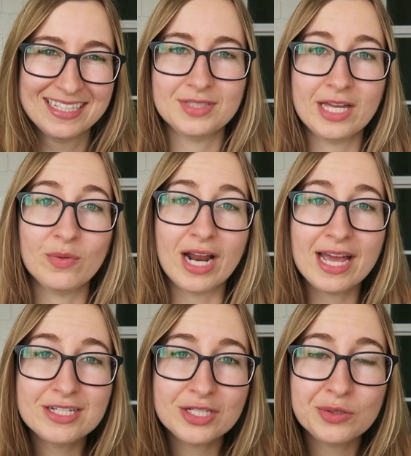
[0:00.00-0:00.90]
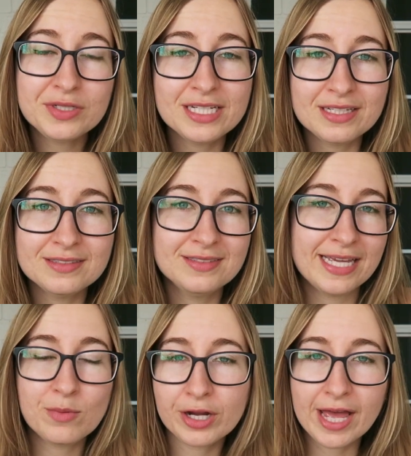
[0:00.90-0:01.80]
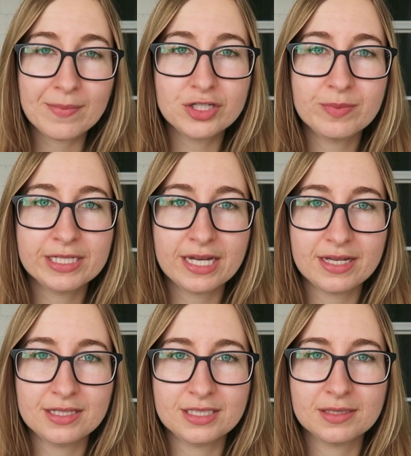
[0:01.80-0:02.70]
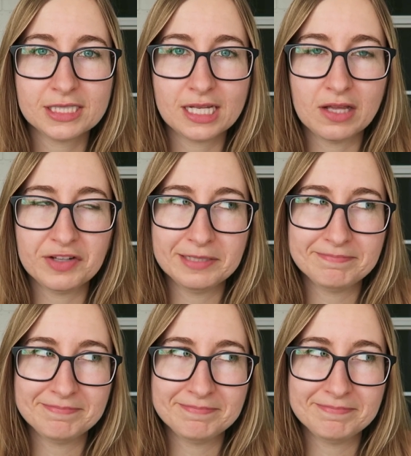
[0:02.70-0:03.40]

And what I do to get more cabbage in my diet, just because I love it